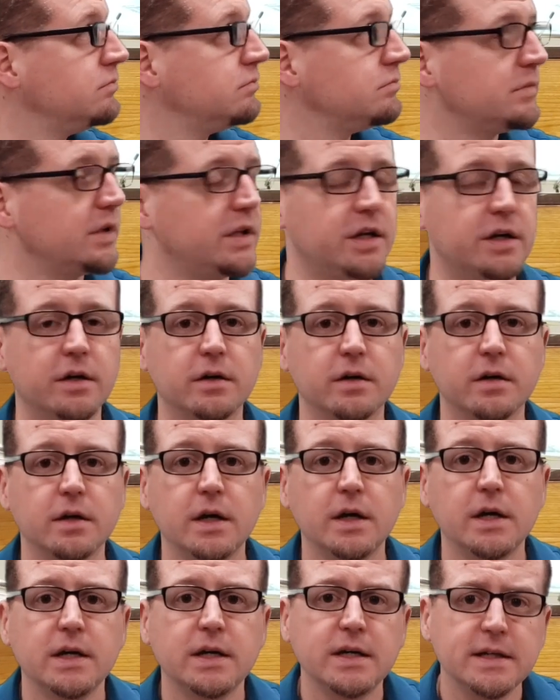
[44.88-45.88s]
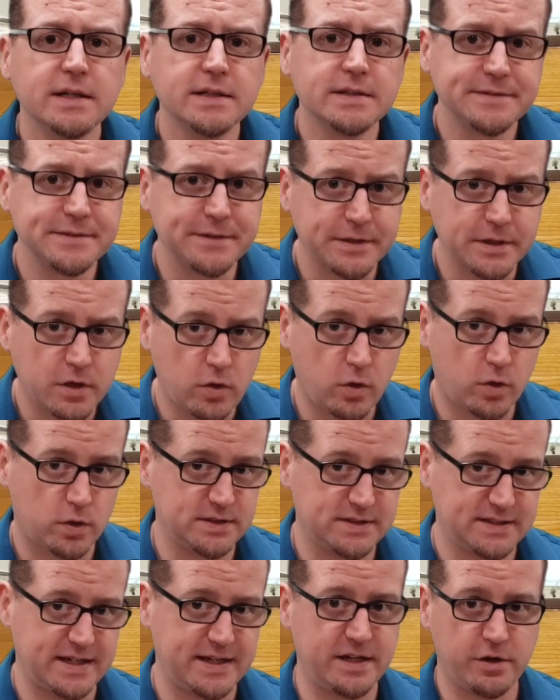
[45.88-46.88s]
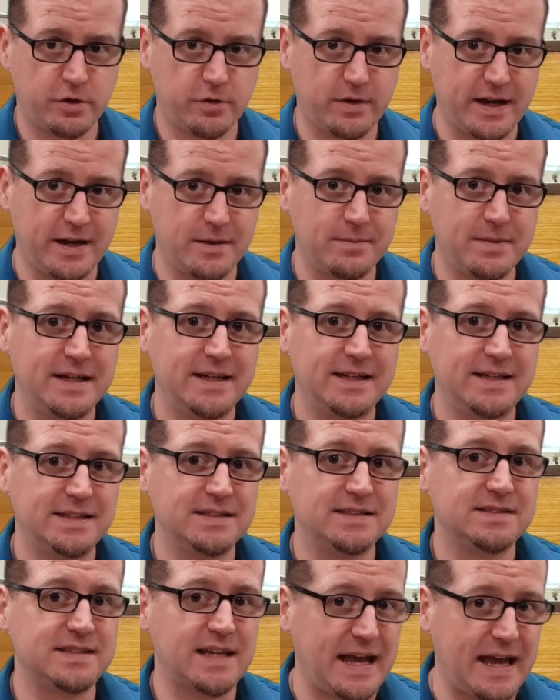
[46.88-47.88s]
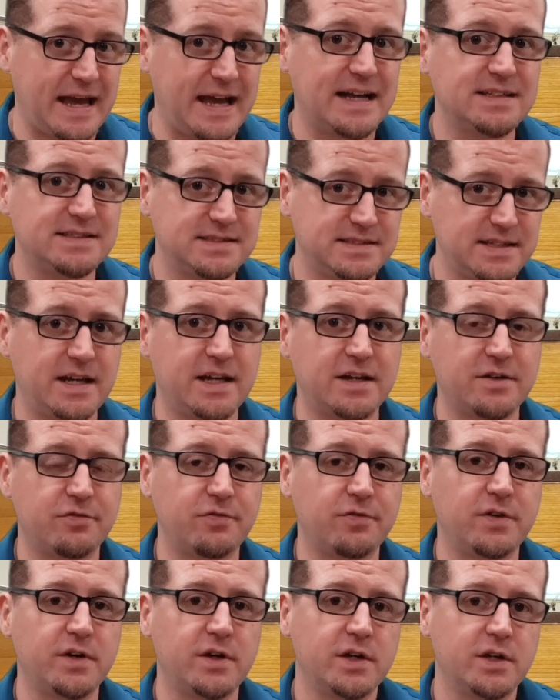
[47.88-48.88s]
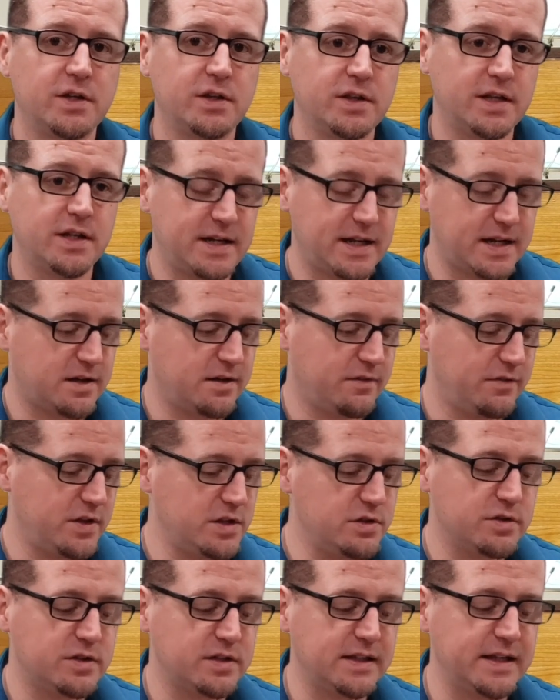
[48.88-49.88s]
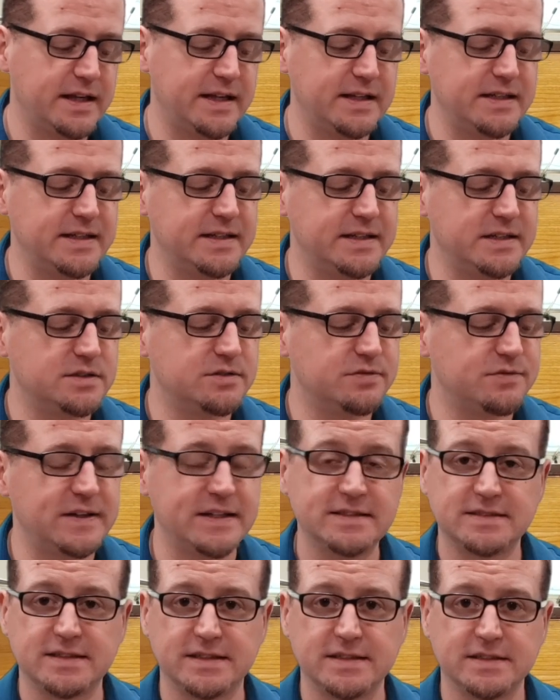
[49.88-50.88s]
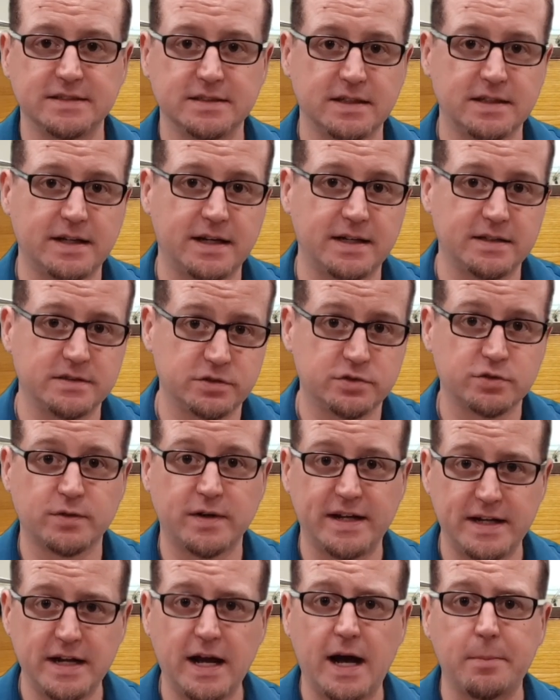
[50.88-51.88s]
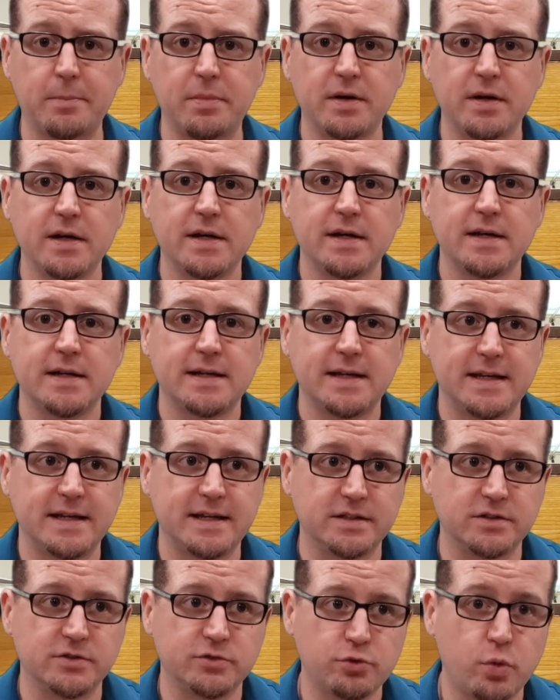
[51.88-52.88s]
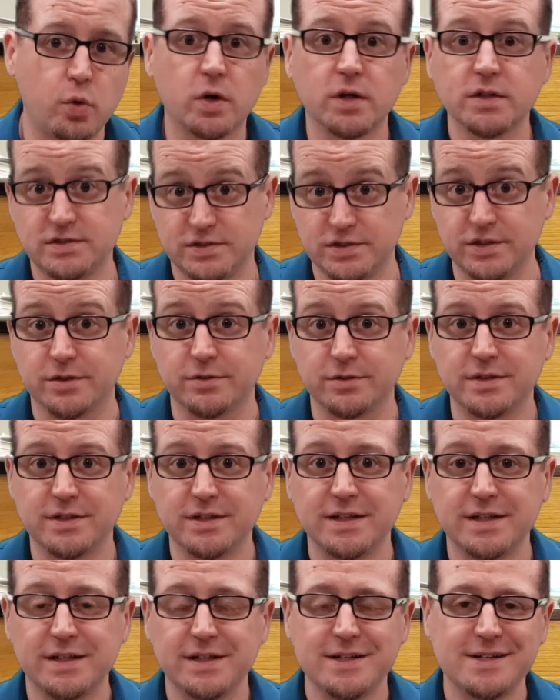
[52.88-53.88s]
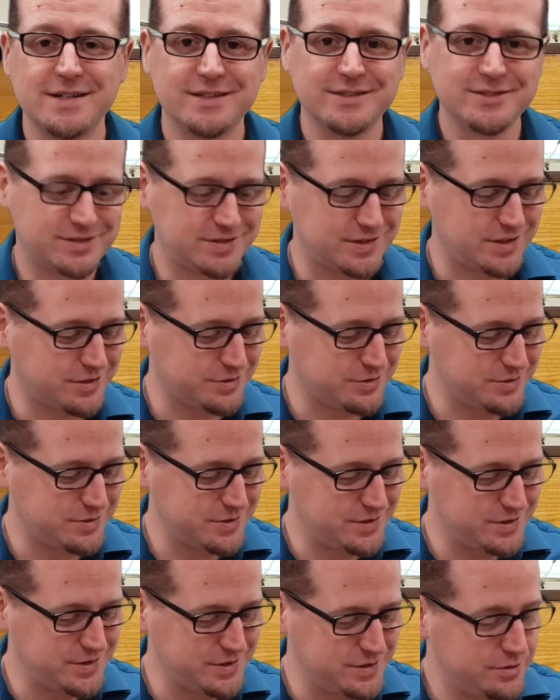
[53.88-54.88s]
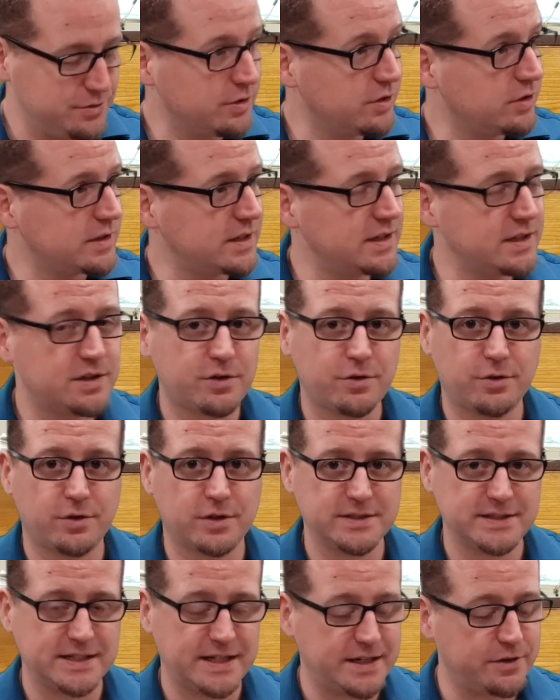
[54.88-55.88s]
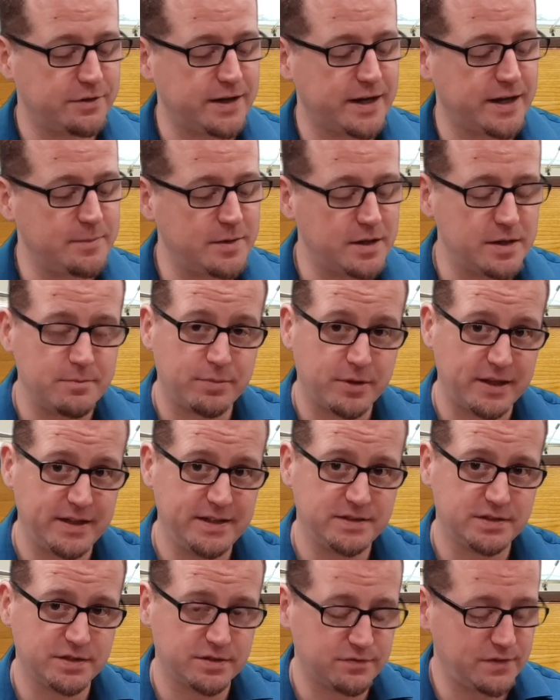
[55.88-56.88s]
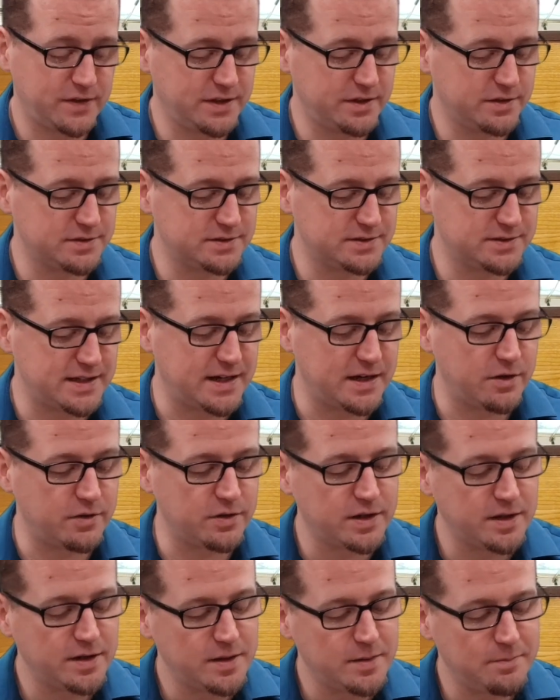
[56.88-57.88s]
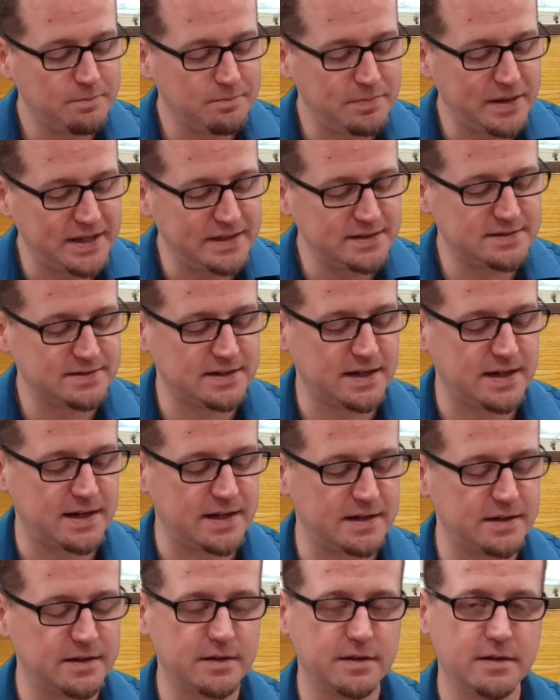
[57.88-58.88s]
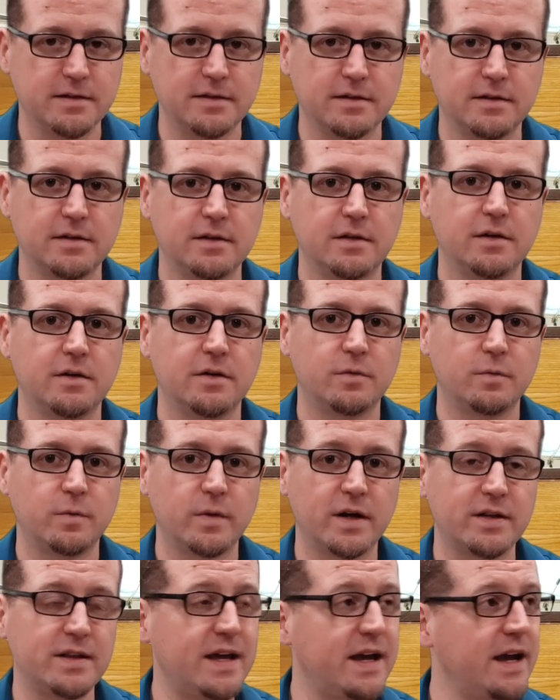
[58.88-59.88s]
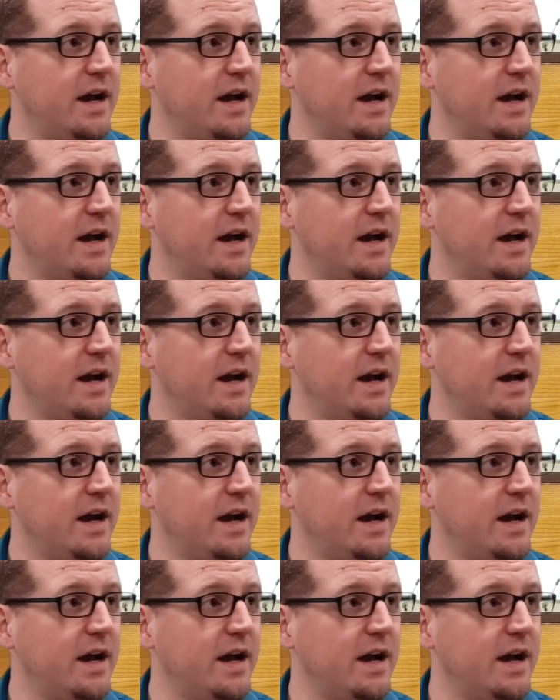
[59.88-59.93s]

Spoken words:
here. So the chord diagram is as if the neck of the ukulele is facing straight up and towards you. So you look at the chord diagram and place your fingers down based on where they